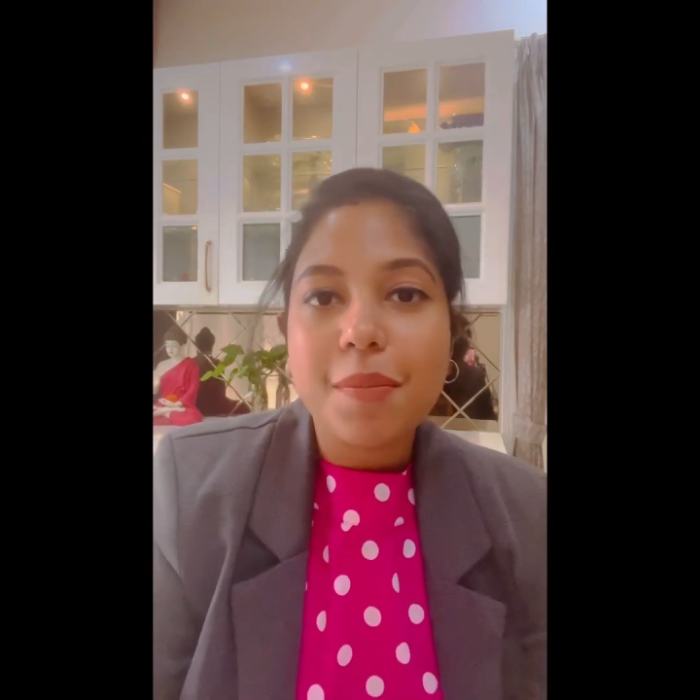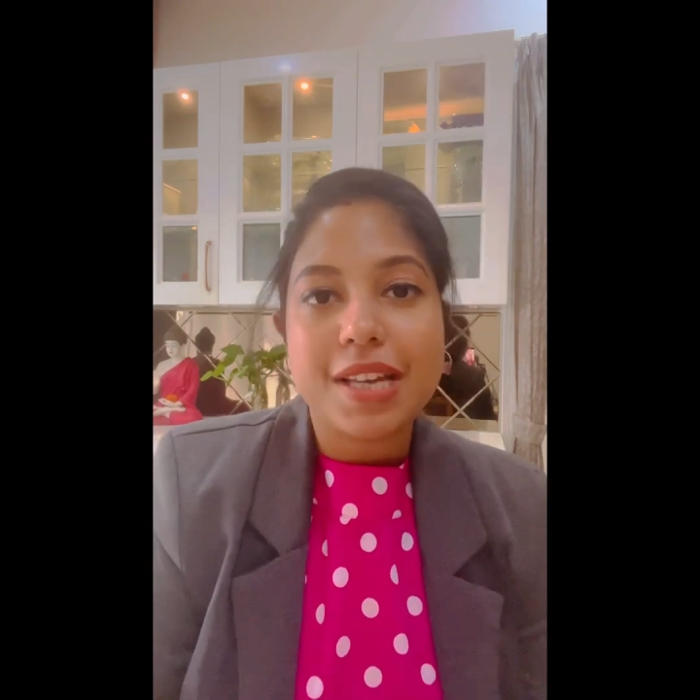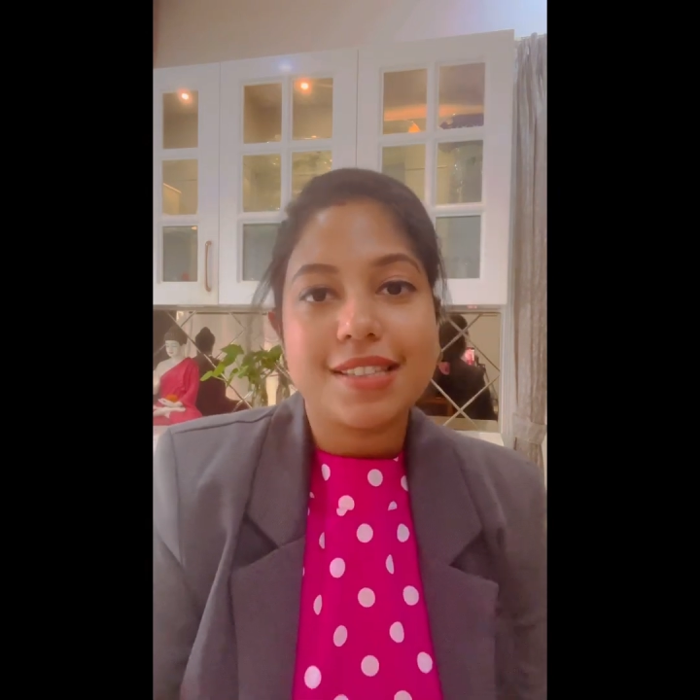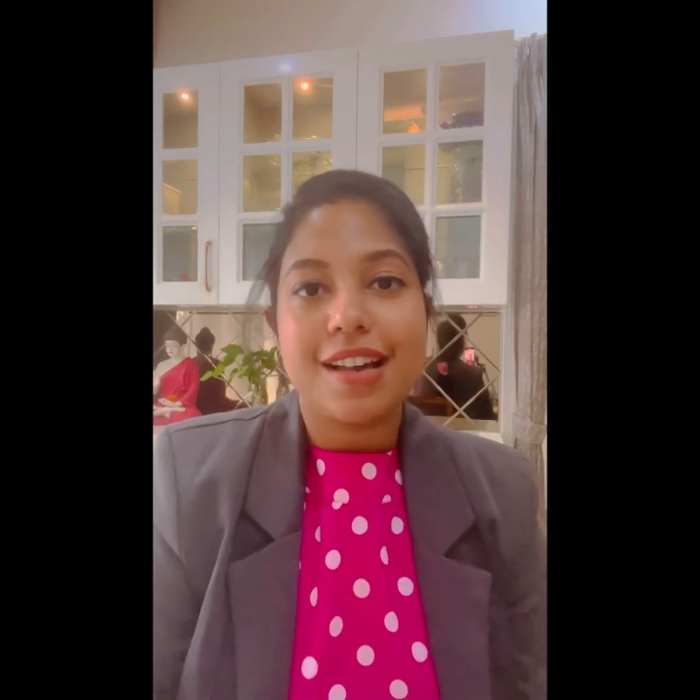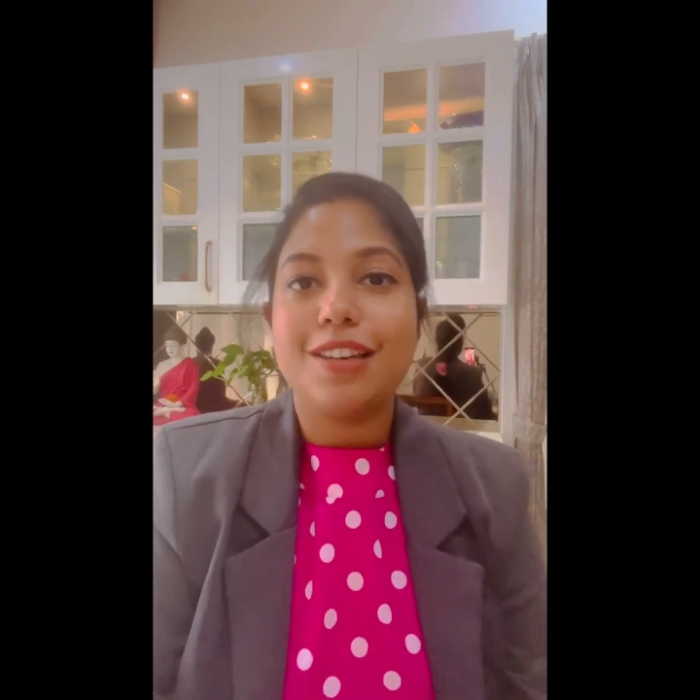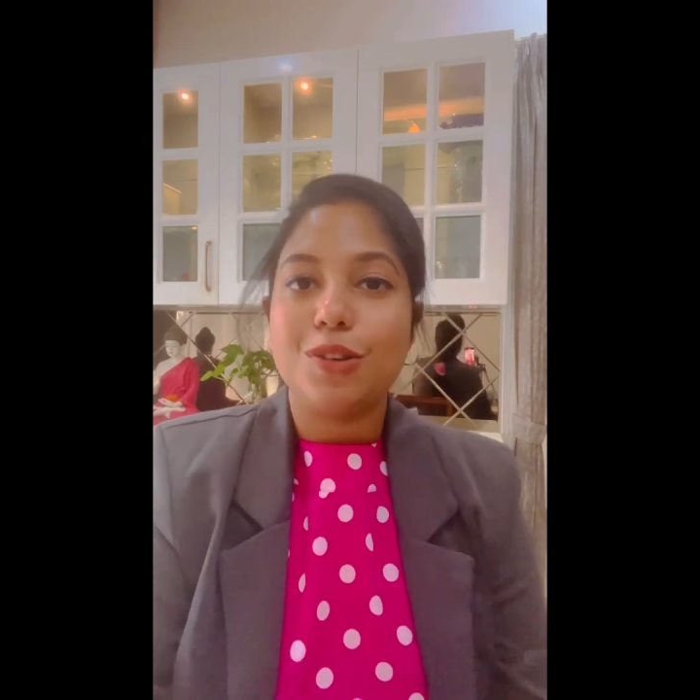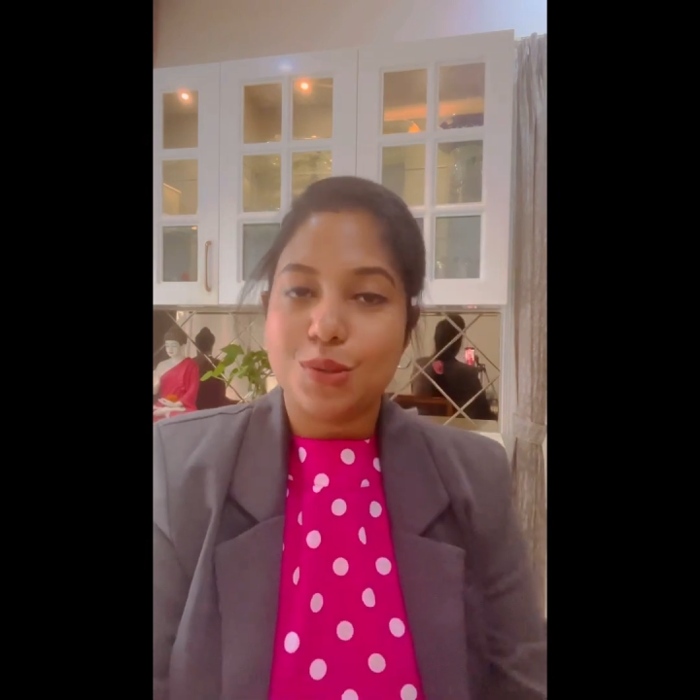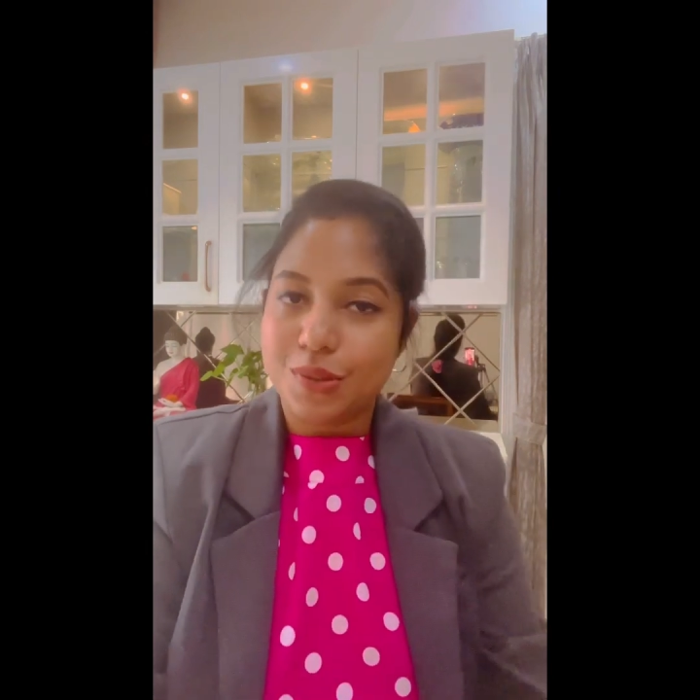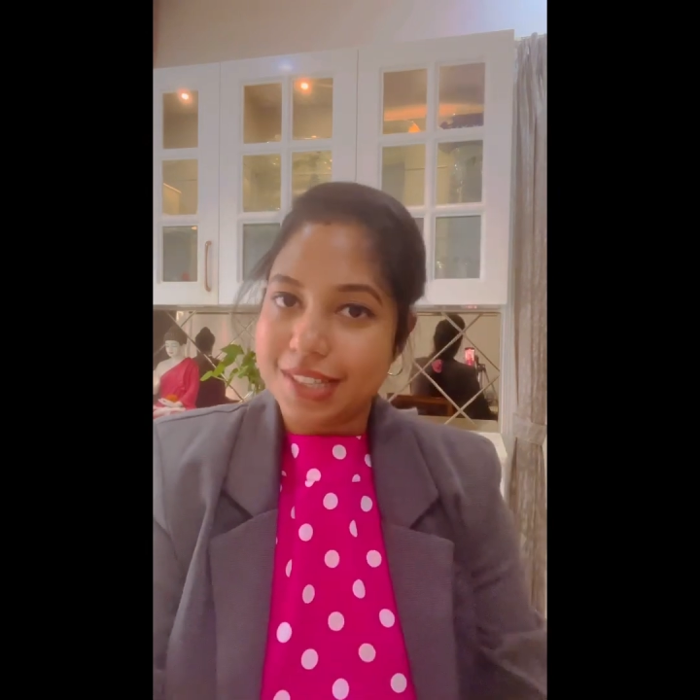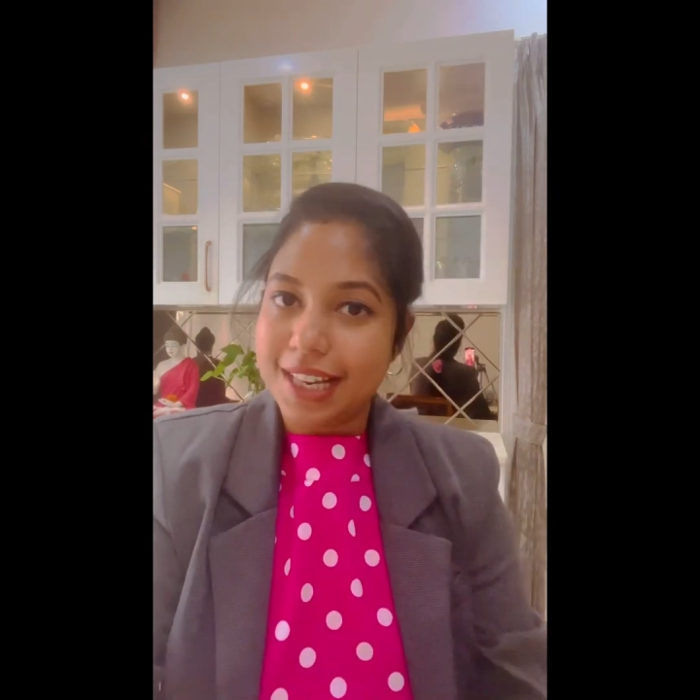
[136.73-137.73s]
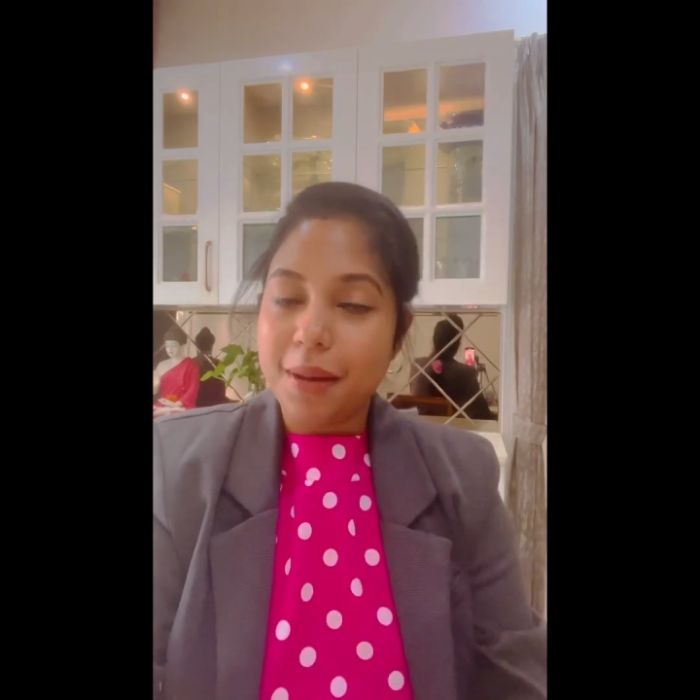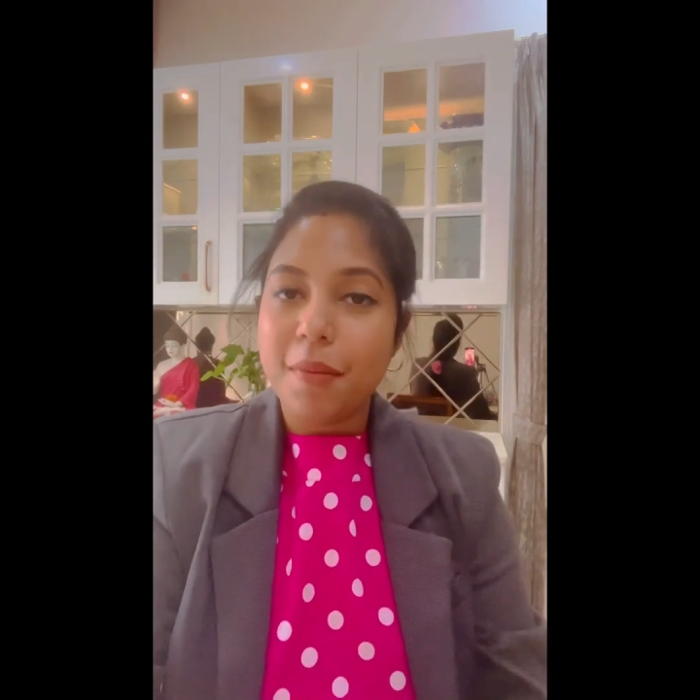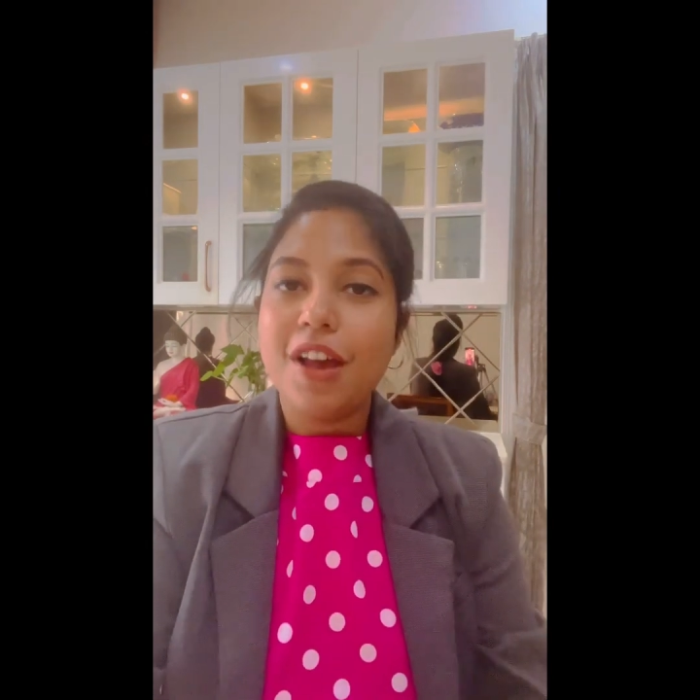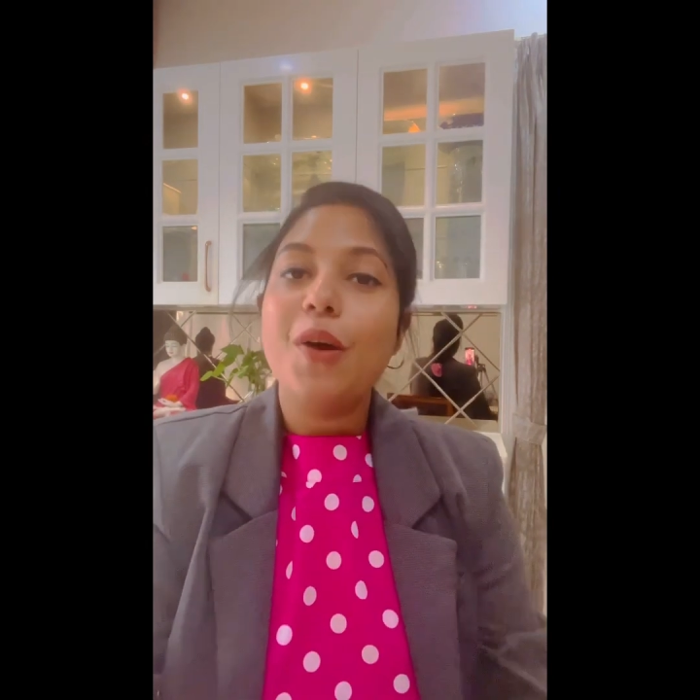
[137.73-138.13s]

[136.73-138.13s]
my son used to sleep.